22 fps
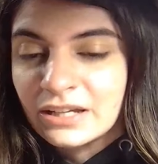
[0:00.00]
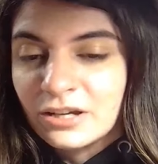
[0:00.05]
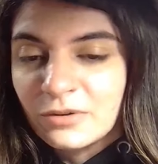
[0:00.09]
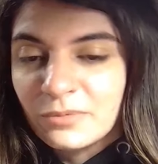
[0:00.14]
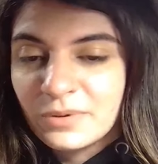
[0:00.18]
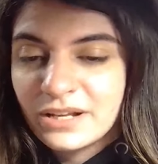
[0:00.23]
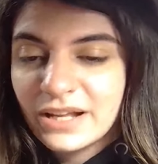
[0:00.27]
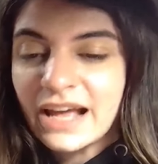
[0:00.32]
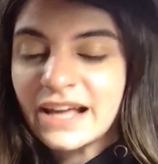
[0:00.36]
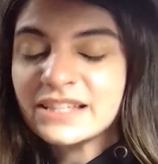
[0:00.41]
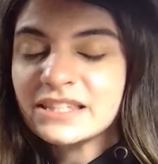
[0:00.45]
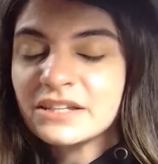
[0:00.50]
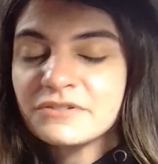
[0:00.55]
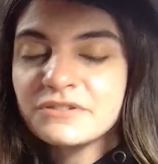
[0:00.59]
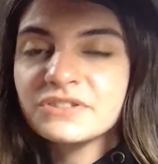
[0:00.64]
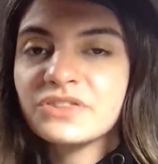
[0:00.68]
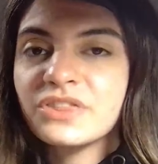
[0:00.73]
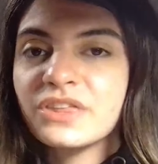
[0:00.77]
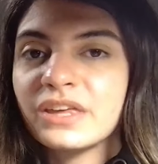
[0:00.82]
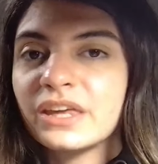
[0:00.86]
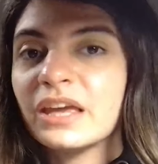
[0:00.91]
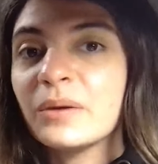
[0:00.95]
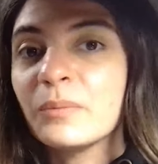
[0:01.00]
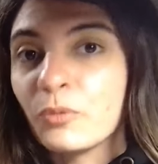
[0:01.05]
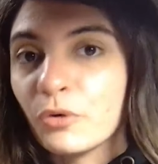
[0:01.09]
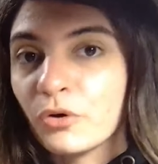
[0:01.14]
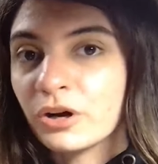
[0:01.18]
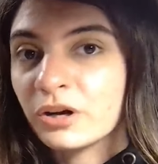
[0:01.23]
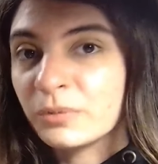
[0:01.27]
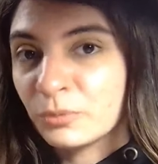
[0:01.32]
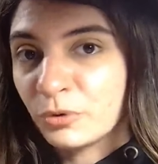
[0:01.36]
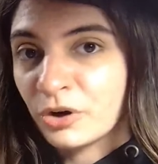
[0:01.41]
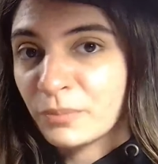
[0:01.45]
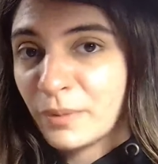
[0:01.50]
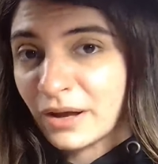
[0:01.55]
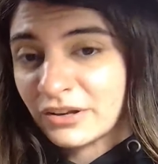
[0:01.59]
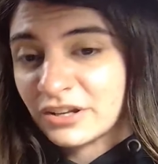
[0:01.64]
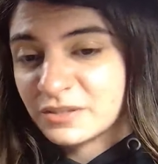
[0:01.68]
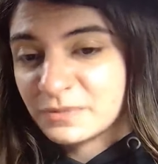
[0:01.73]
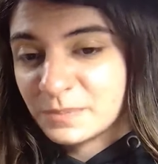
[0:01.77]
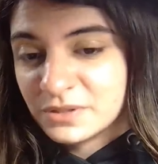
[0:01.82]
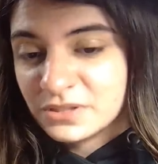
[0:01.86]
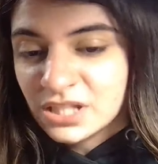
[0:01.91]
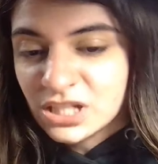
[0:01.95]
But as I was thinking more and more about this
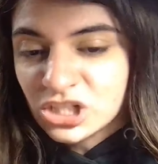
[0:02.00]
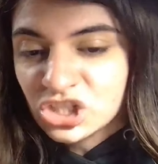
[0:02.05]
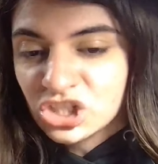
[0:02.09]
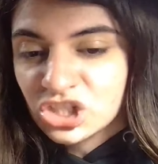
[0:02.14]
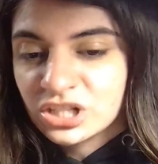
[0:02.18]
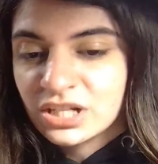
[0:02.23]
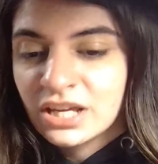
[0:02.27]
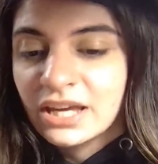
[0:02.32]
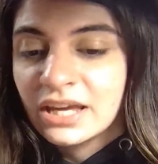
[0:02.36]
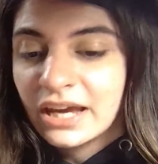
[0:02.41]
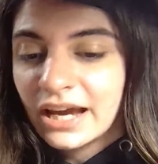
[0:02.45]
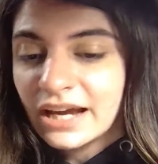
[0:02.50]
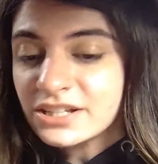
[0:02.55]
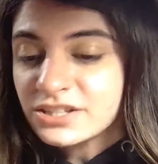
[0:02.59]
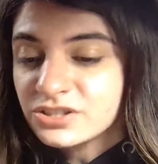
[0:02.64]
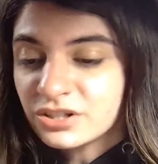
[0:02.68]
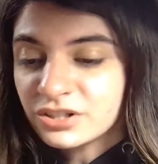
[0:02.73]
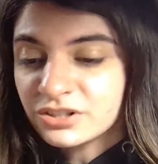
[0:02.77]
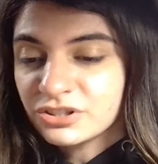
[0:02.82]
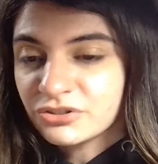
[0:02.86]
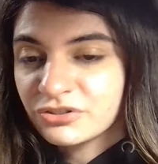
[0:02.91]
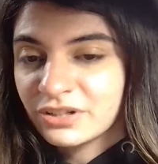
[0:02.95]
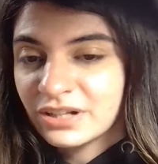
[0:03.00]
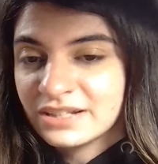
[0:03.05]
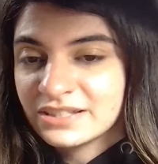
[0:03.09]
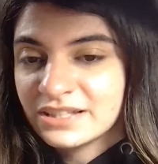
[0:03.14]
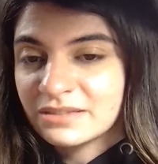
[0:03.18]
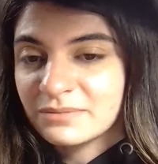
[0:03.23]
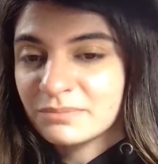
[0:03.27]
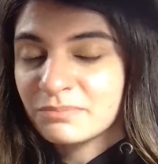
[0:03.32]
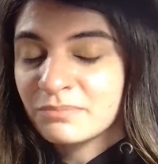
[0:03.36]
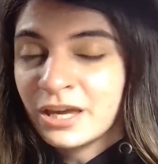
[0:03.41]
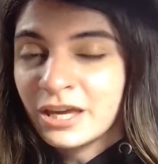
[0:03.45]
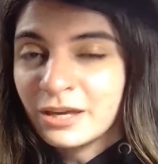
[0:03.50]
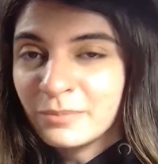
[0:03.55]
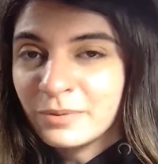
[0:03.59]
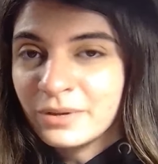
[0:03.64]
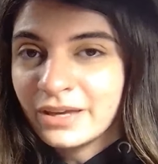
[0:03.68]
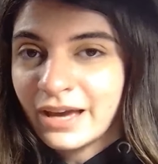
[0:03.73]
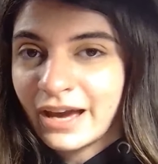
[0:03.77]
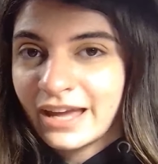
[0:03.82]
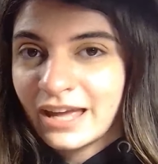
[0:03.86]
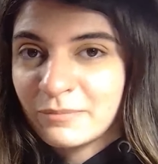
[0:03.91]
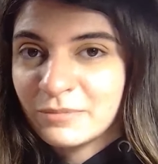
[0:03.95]
position, I started to realize that maybe
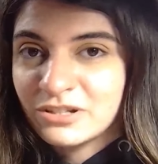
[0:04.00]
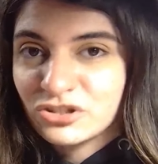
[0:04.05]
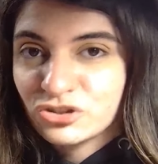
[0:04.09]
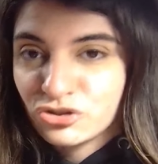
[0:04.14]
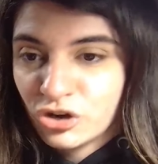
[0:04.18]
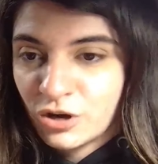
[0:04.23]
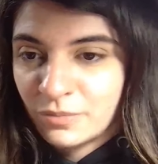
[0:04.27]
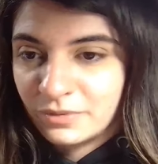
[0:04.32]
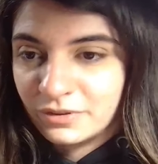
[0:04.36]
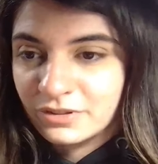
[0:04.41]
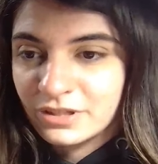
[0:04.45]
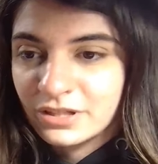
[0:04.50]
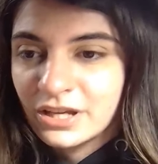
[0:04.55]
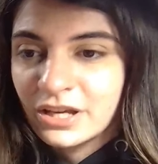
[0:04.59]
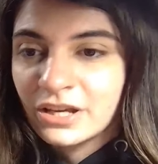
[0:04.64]
I am in trouble.